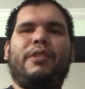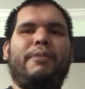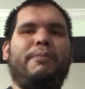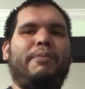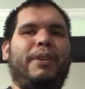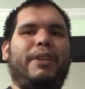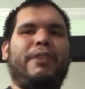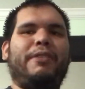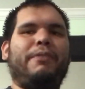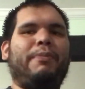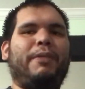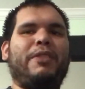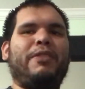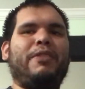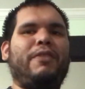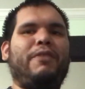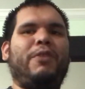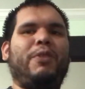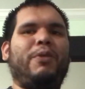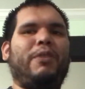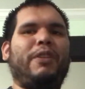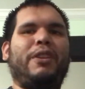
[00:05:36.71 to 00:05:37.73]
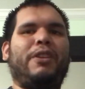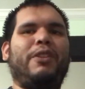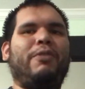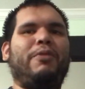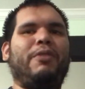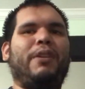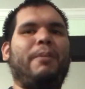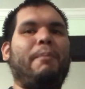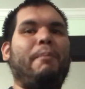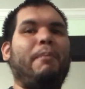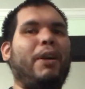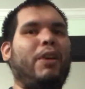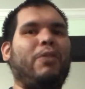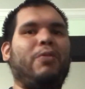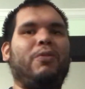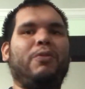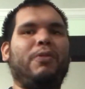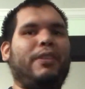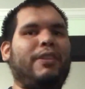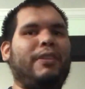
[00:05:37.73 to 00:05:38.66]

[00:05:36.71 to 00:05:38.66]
I mean, especially if you want to go into metal,